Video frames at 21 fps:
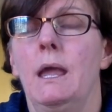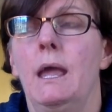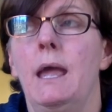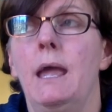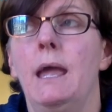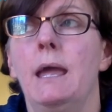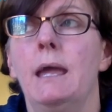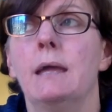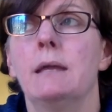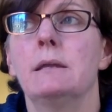
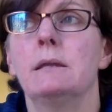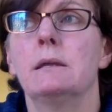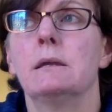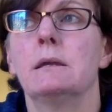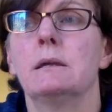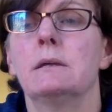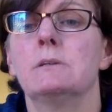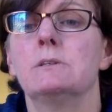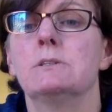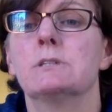
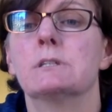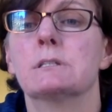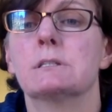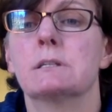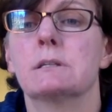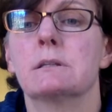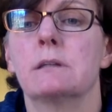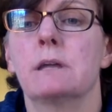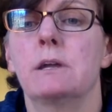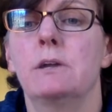and just
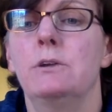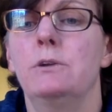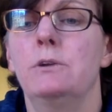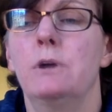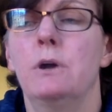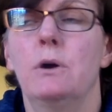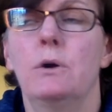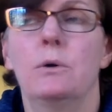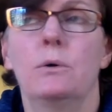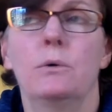to let you
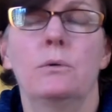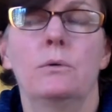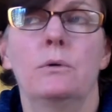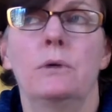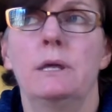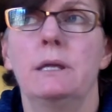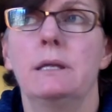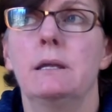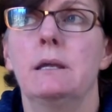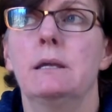know,
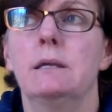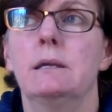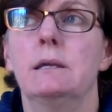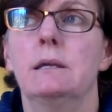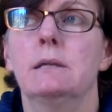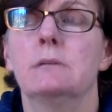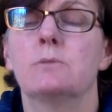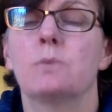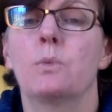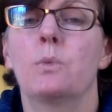
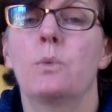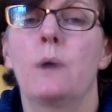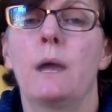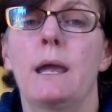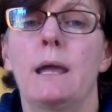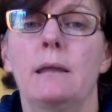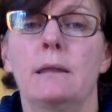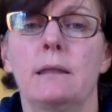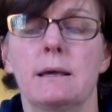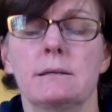it's
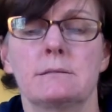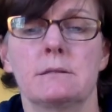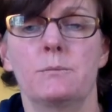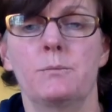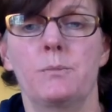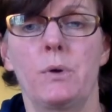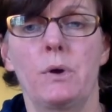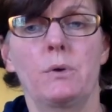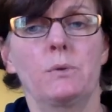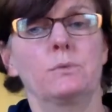way less
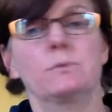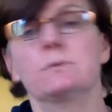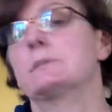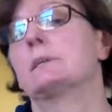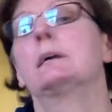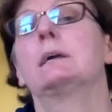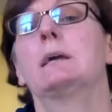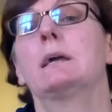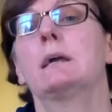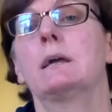
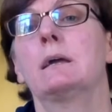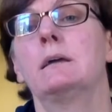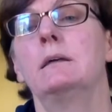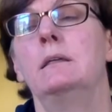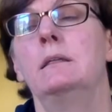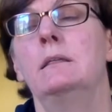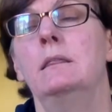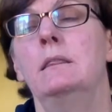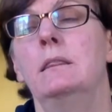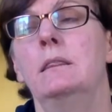imposing
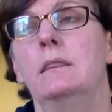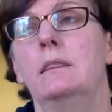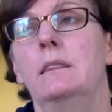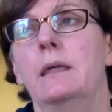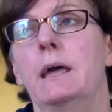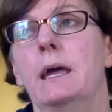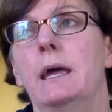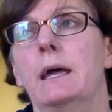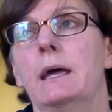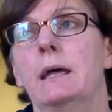
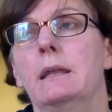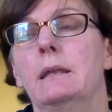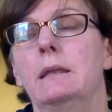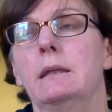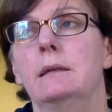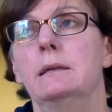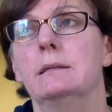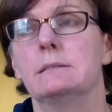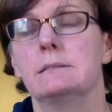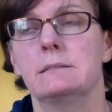
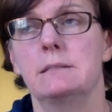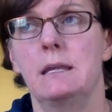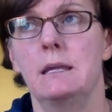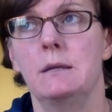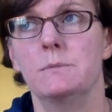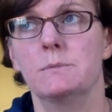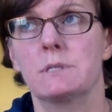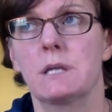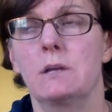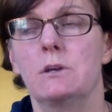than it
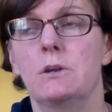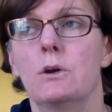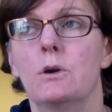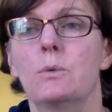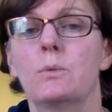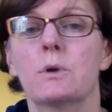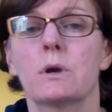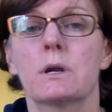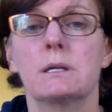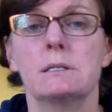seems. I
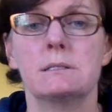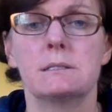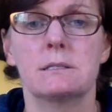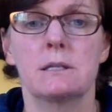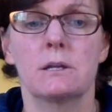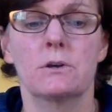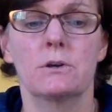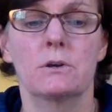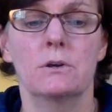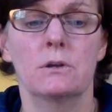know we're
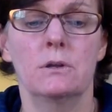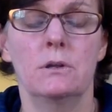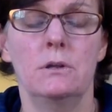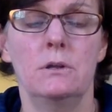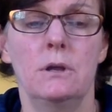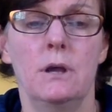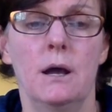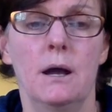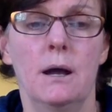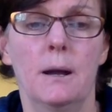considered
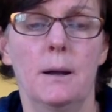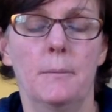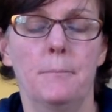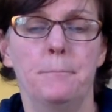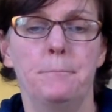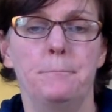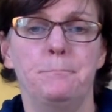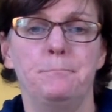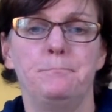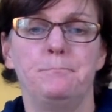
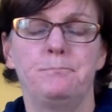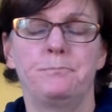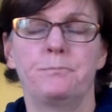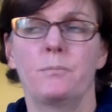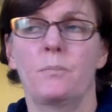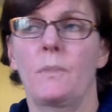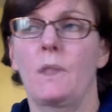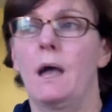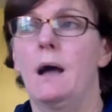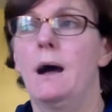a
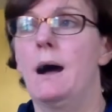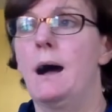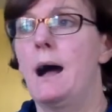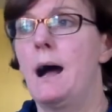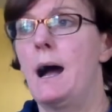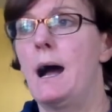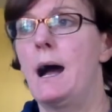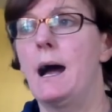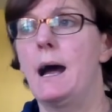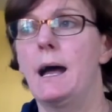
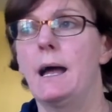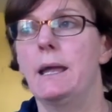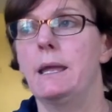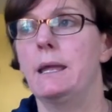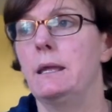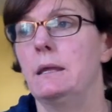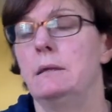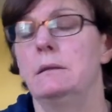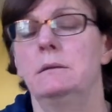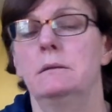
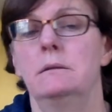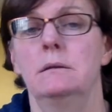high